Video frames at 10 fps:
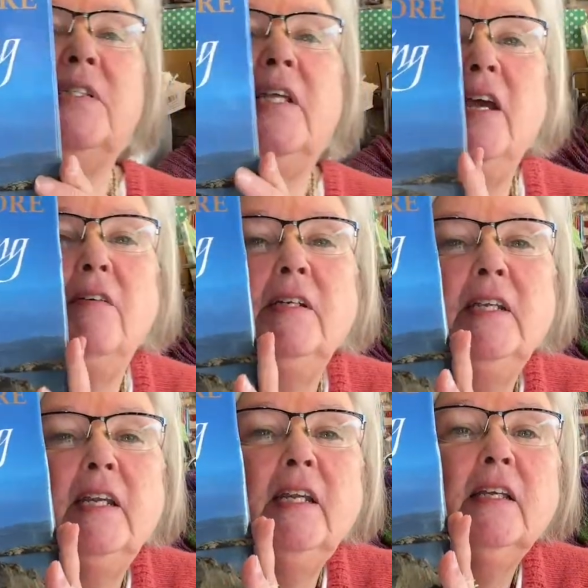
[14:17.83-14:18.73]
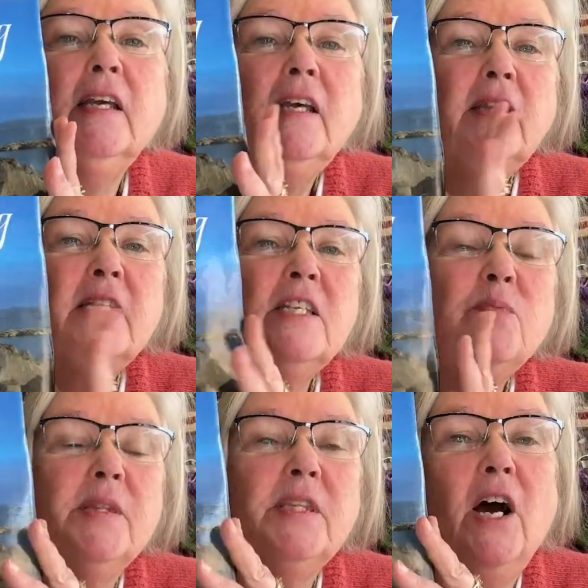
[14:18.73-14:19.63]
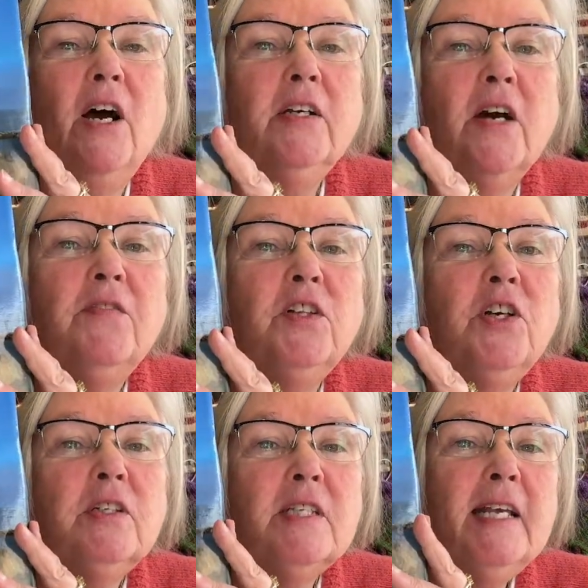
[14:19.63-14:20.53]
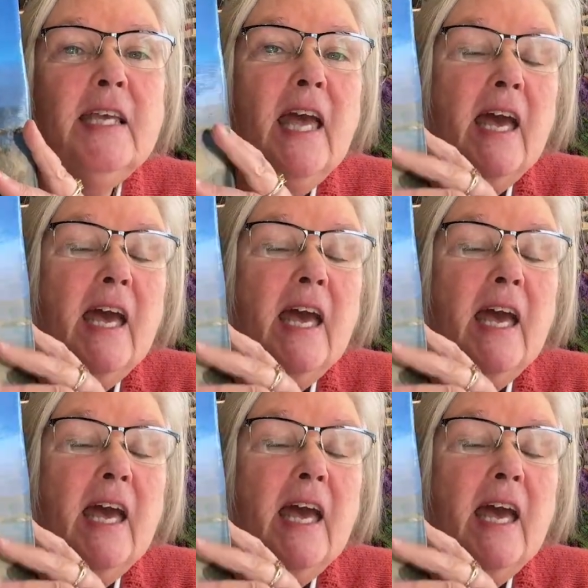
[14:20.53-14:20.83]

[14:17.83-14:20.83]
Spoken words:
Aran Knitting. This is what the hardcover looks like.